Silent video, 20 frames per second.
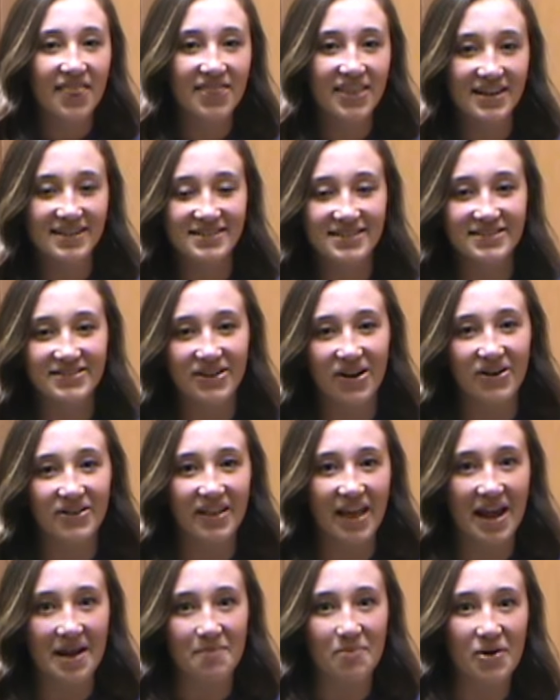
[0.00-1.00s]
This is our
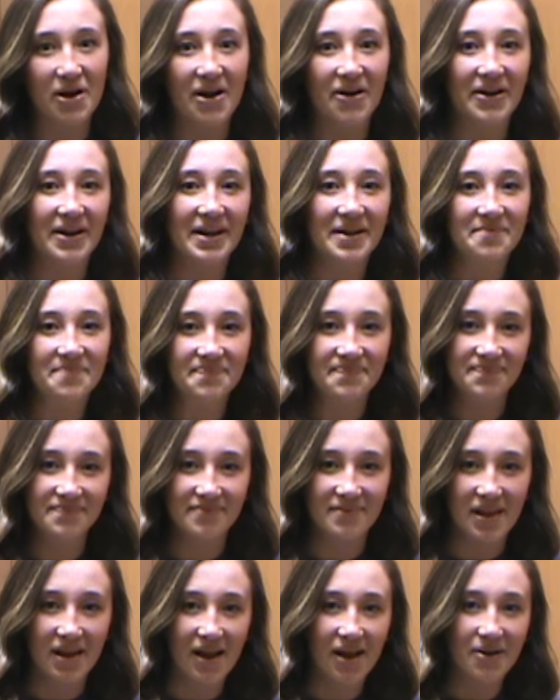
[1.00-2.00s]
library.
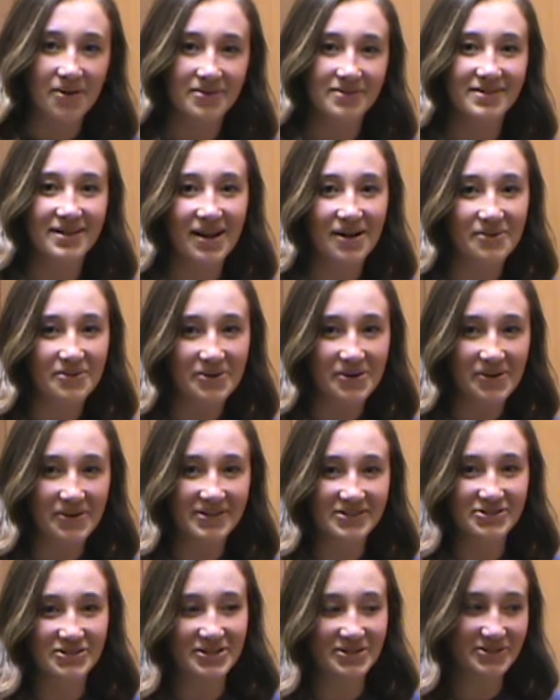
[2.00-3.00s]
Now we're
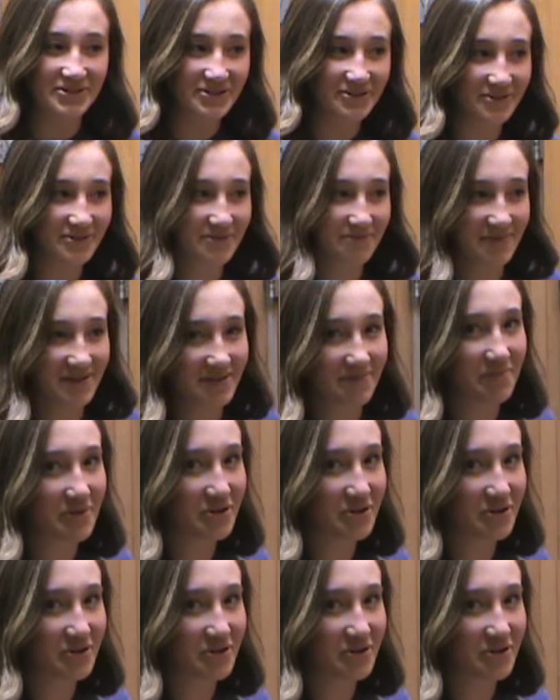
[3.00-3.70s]
going to introduce you to Ms.